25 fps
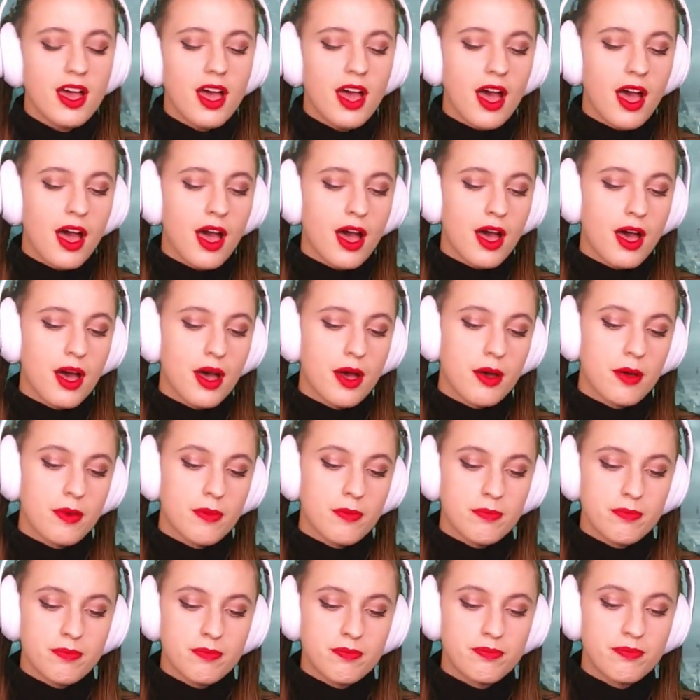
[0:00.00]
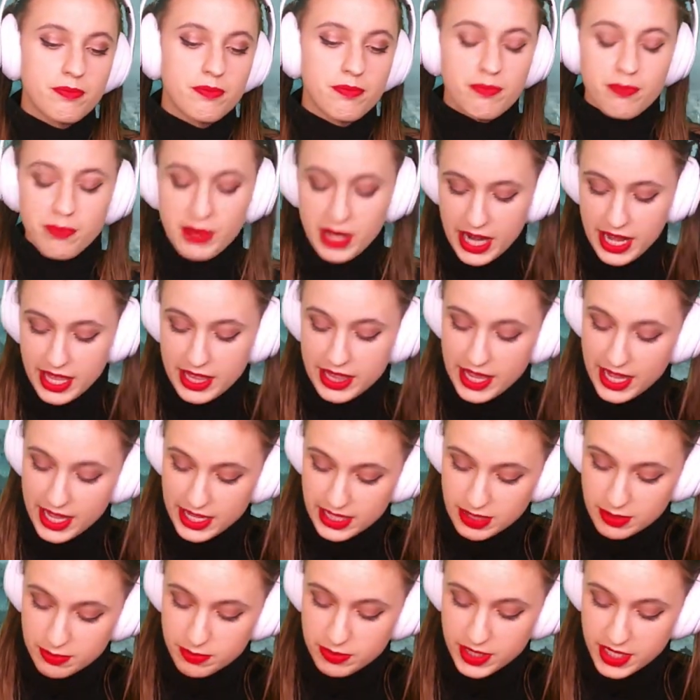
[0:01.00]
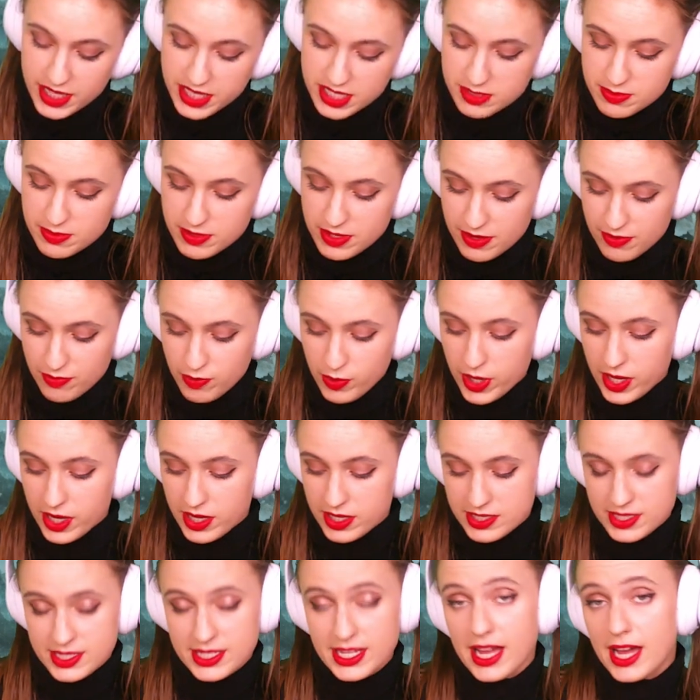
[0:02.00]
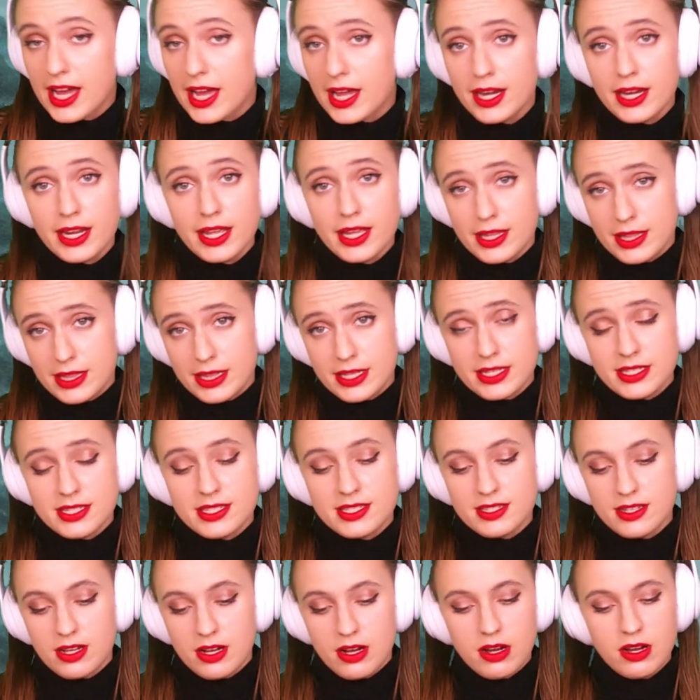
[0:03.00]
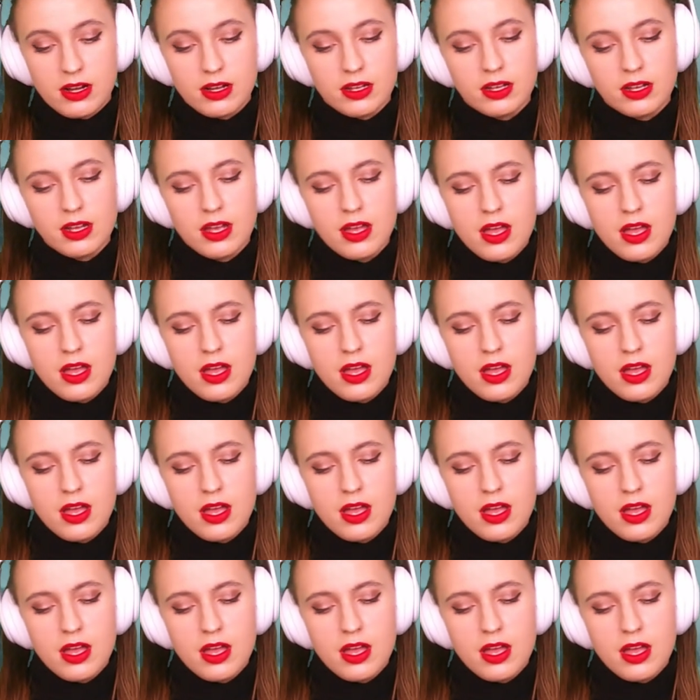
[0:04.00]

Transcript: But I like the placement of where it's at in this song.